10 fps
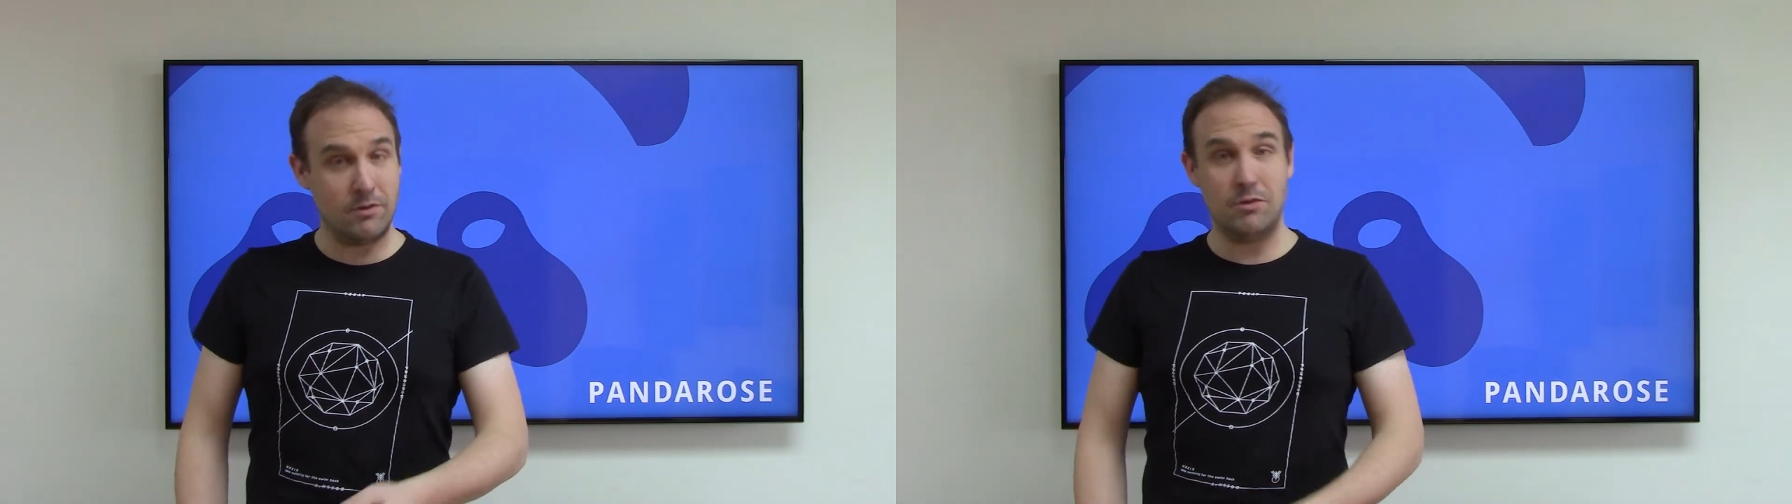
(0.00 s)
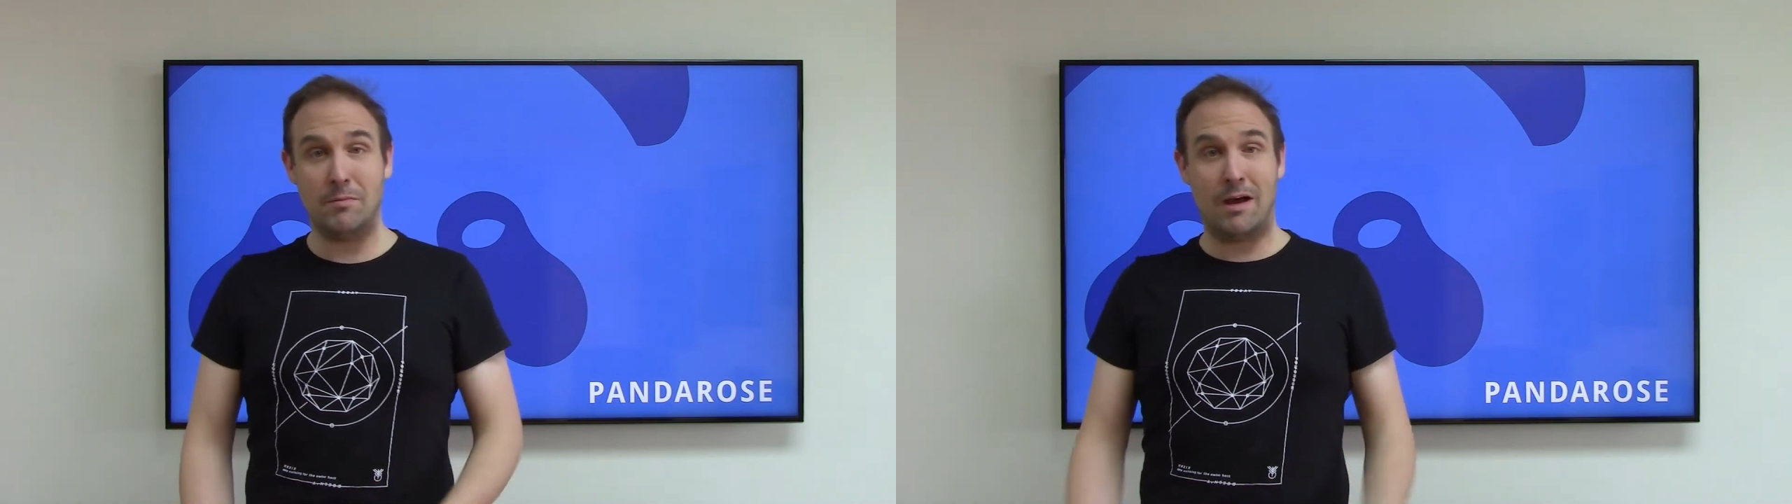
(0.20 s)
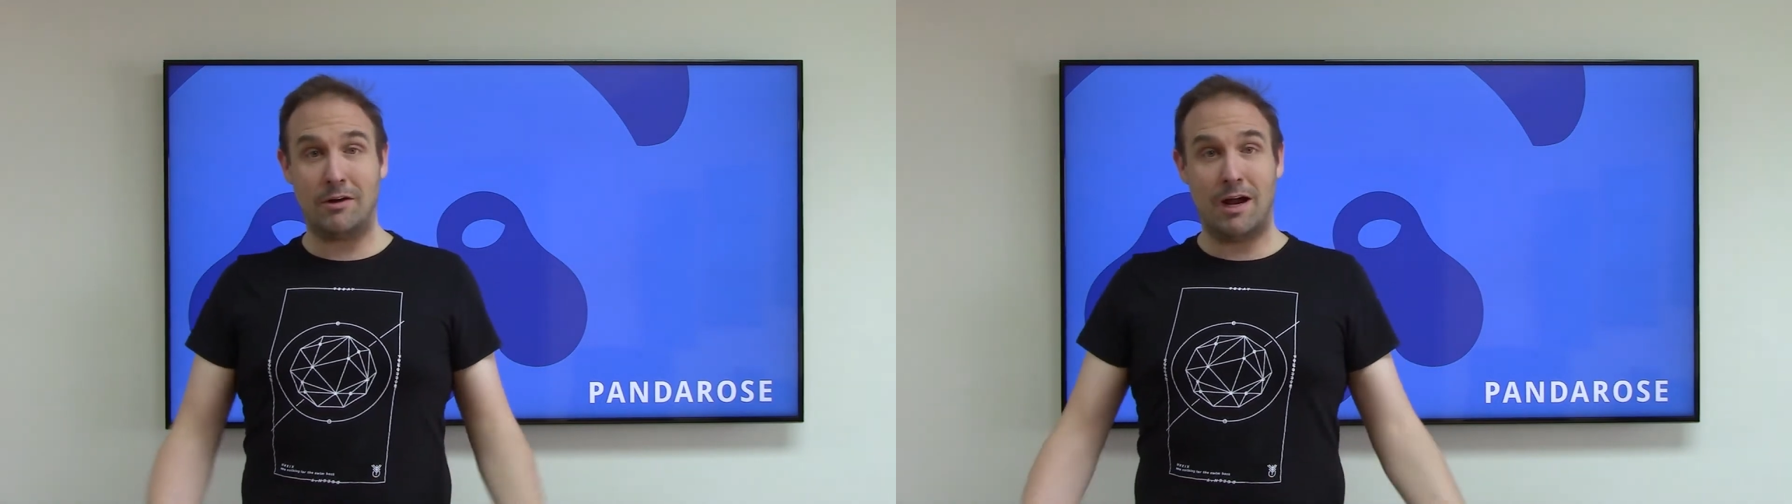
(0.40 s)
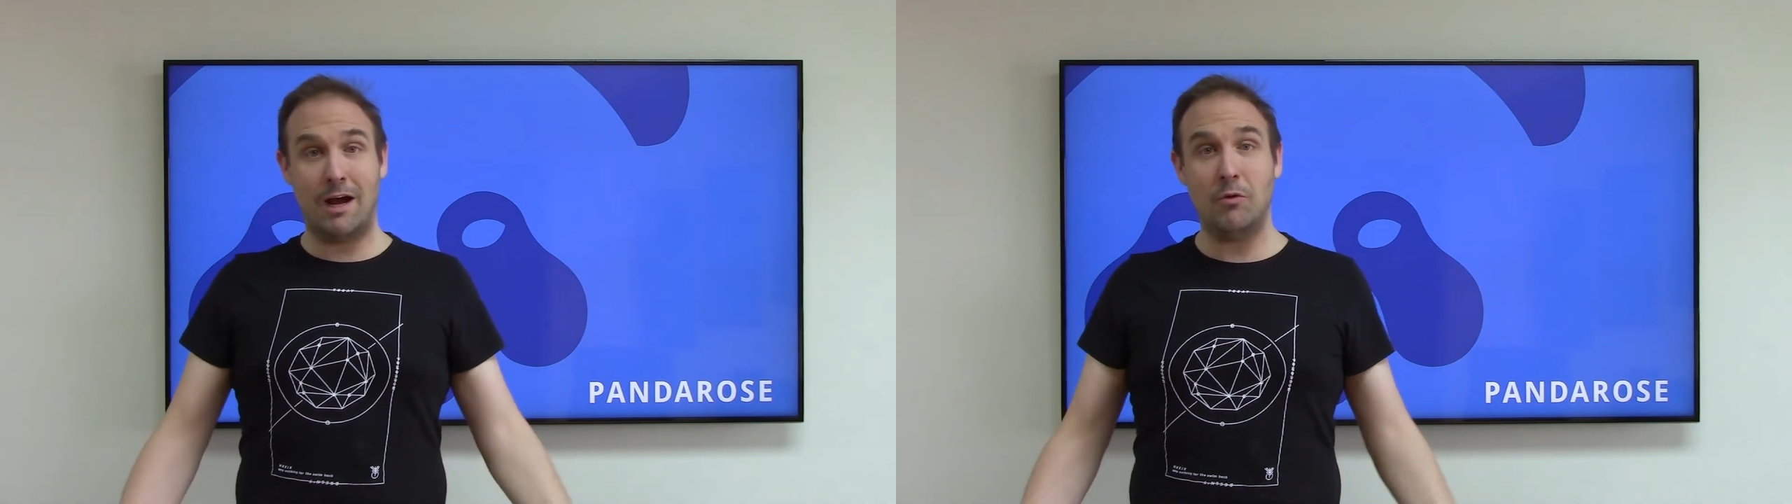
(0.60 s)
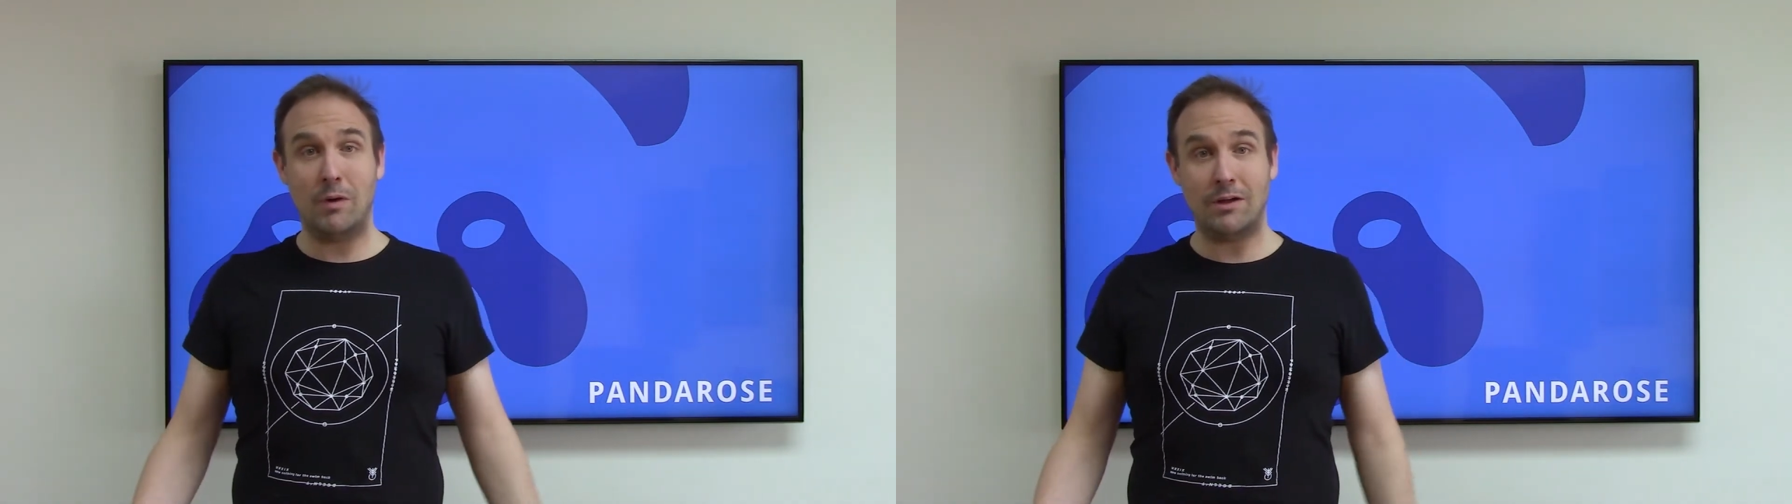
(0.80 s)
no matter
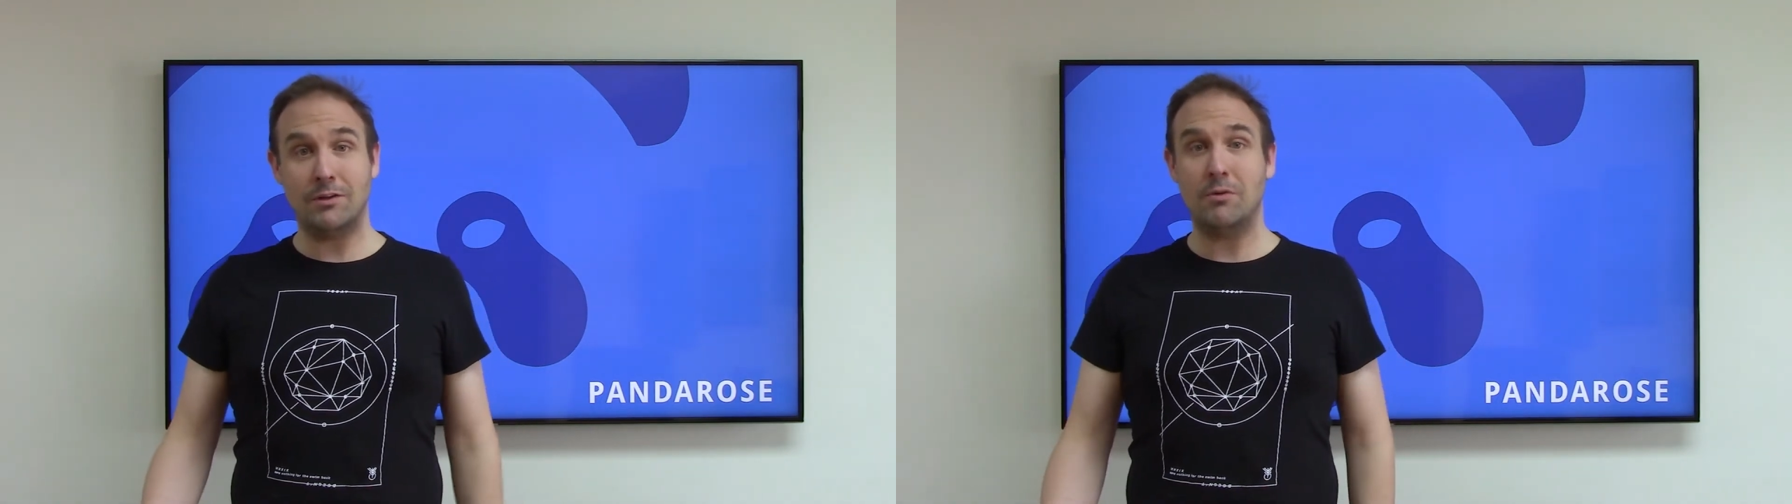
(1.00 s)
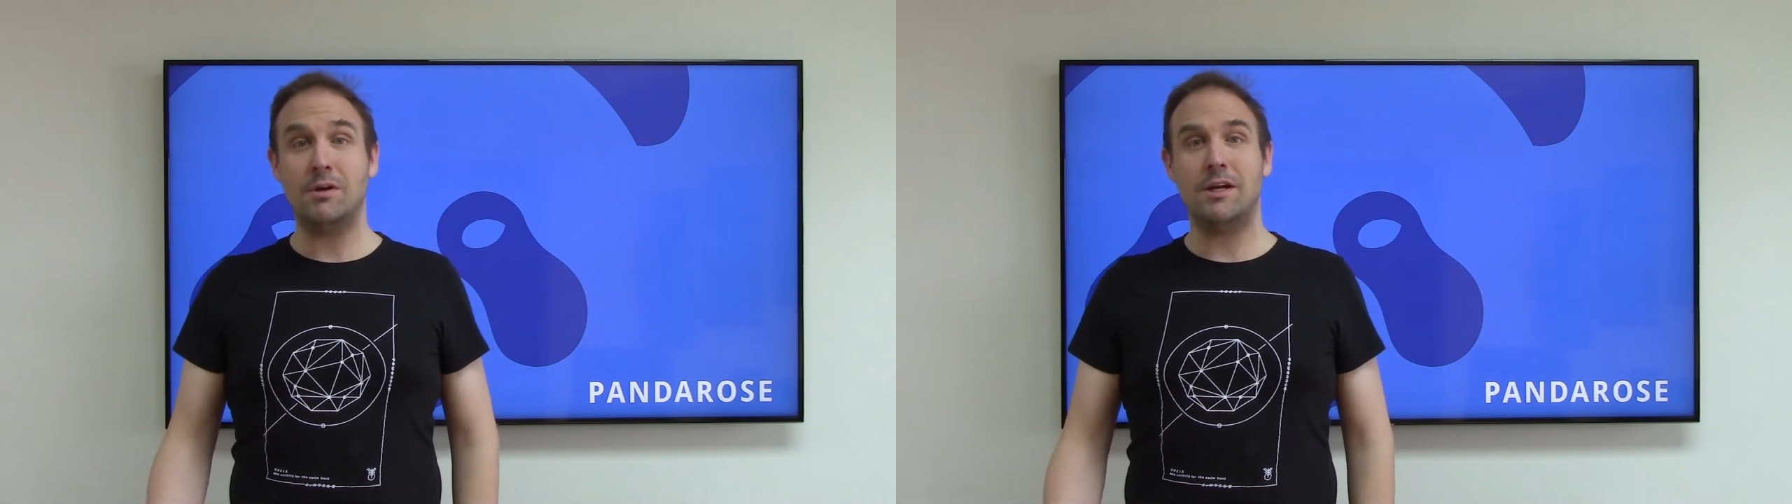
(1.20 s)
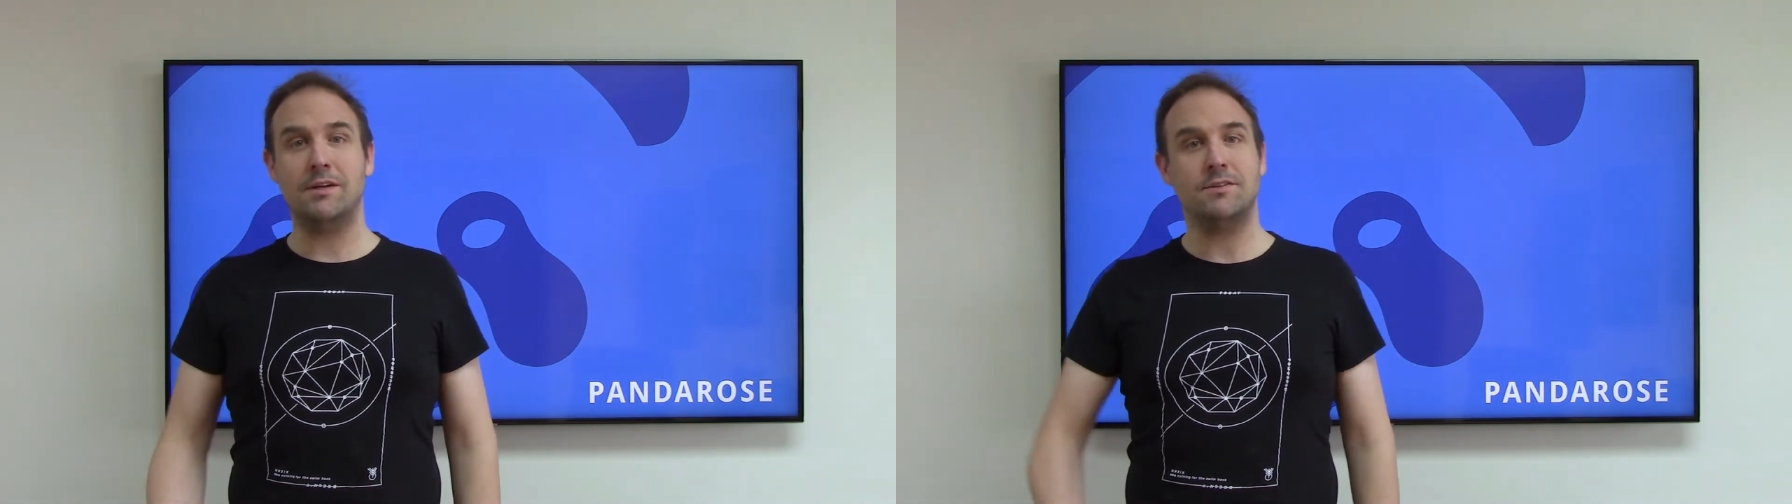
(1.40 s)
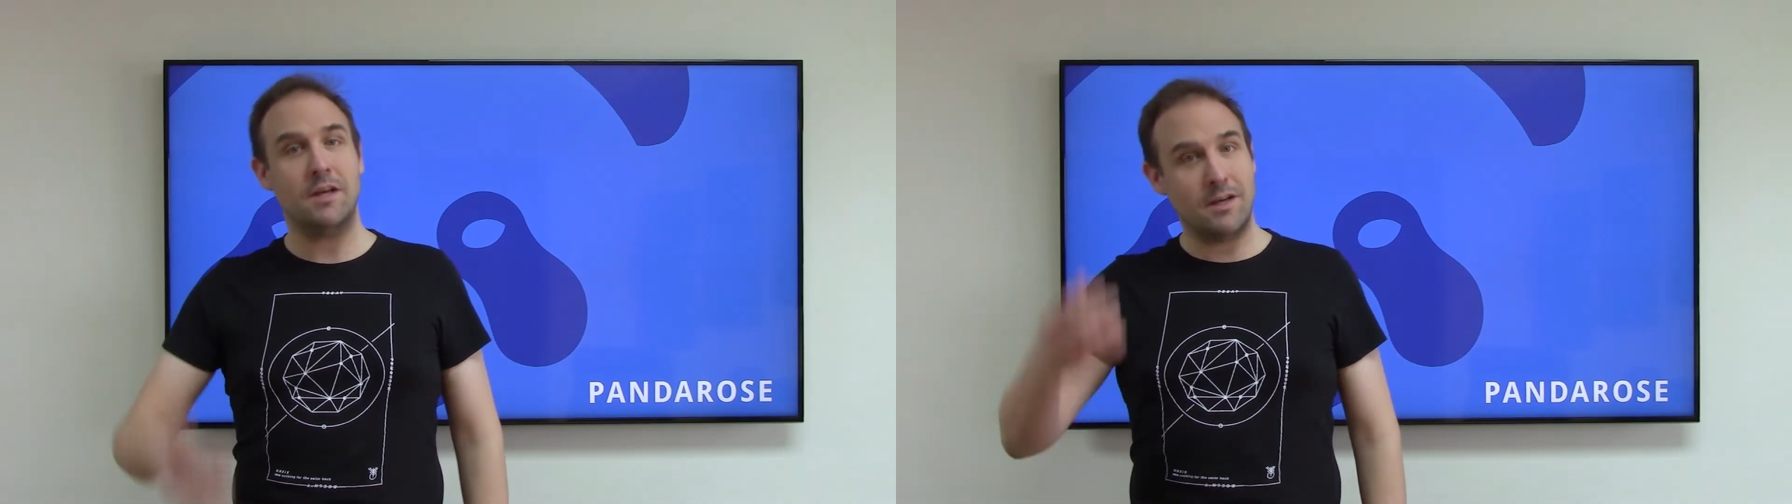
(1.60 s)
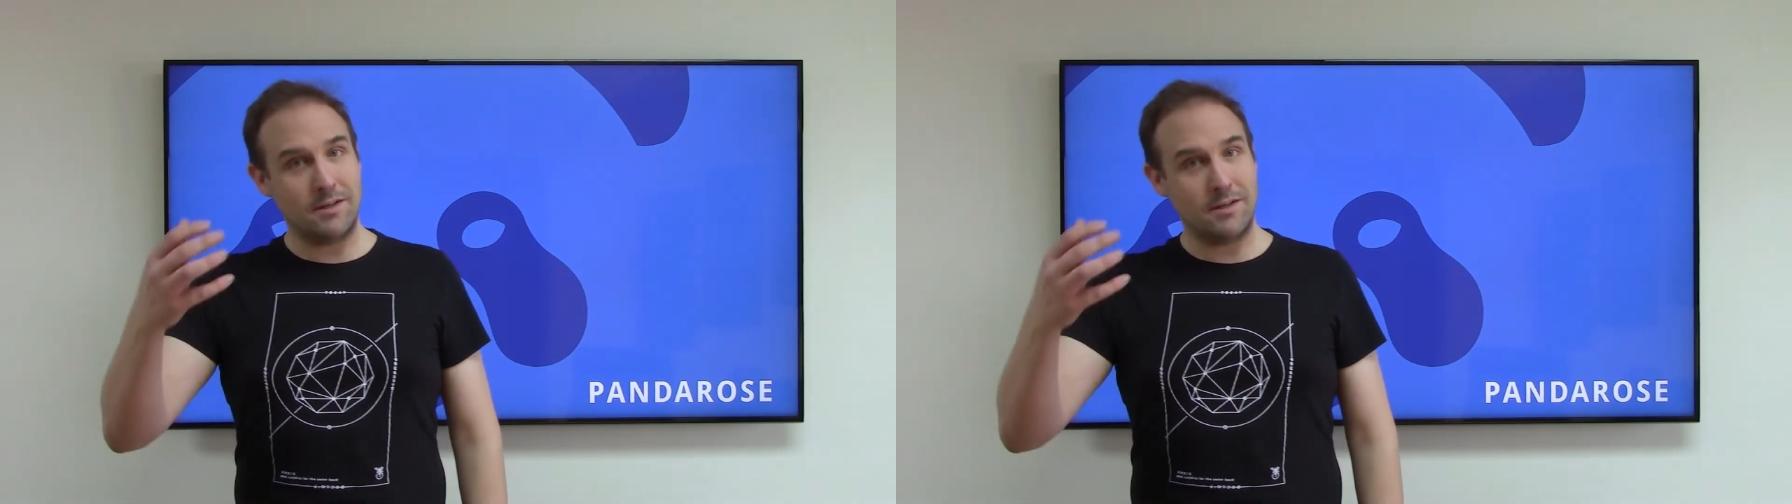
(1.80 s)
how well known it is,